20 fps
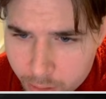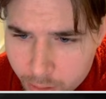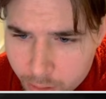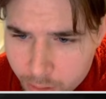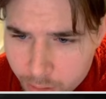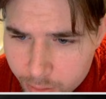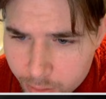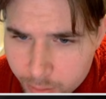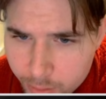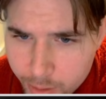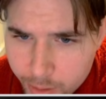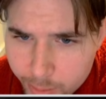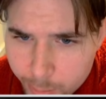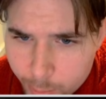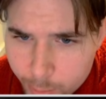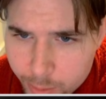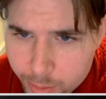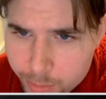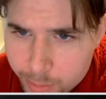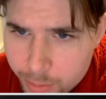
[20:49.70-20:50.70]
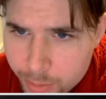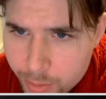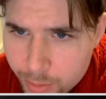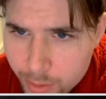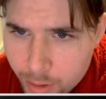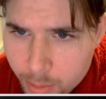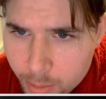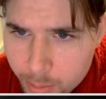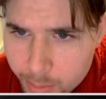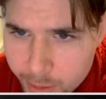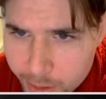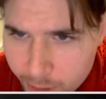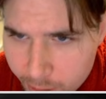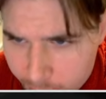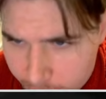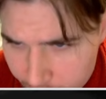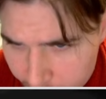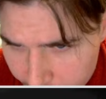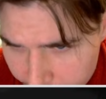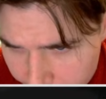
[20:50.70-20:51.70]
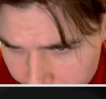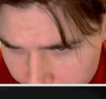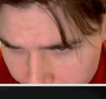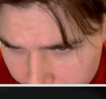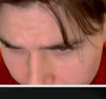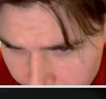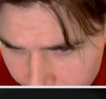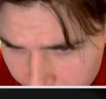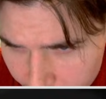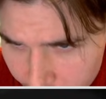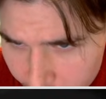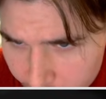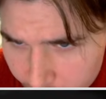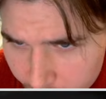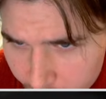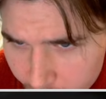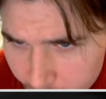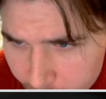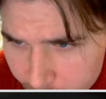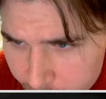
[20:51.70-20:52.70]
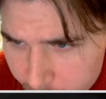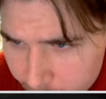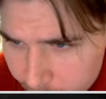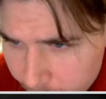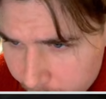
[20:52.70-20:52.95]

Although I would probably like to get rid of this if I